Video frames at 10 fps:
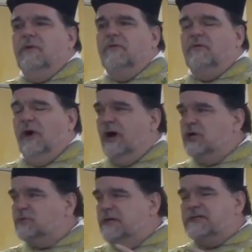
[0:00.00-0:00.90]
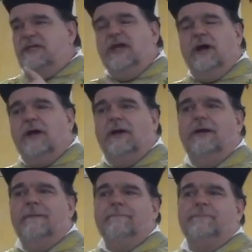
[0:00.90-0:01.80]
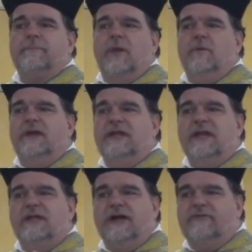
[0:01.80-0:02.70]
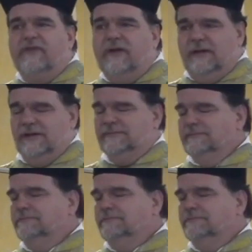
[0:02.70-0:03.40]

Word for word: as long as we see her, we need not fear.